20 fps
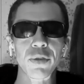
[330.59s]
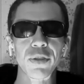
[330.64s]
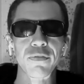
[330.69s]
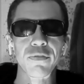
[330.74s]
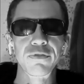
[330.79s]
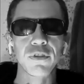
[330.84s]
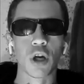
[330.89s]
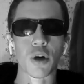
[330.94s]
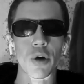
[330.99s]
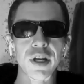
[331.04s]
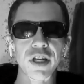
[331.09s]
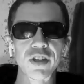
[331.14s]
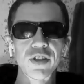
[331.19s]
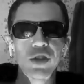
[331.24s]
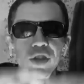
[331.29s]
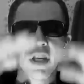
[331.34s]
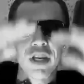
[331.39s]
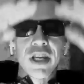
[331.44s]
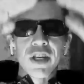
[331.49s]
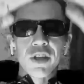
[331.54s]
I want the
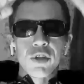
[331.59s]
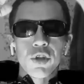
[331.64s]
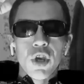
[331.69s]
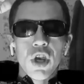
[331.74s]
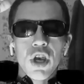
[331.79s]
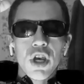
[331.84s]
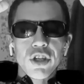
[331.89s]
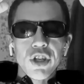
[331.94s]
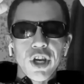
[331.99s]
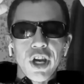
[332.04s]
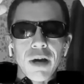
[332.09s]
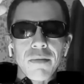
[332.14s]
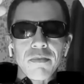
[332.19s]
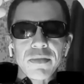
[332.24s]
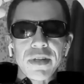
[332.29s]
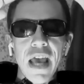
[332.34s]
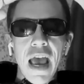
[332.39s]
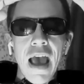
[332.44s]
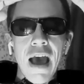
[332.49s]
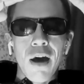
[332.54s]
floating cities to
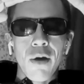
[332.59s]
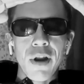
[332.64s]
come